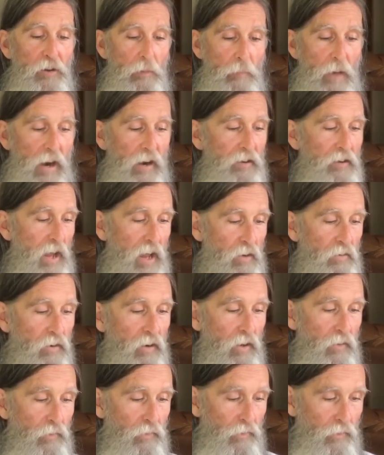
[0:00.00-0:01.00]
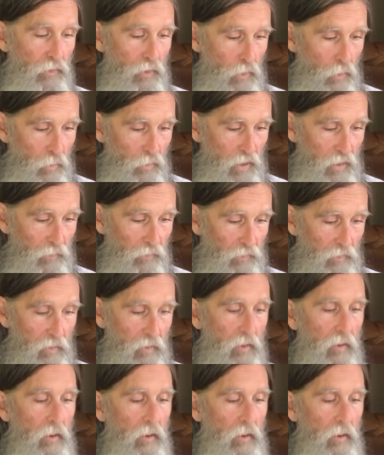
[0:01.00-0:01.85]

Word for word: to meditation in stillness.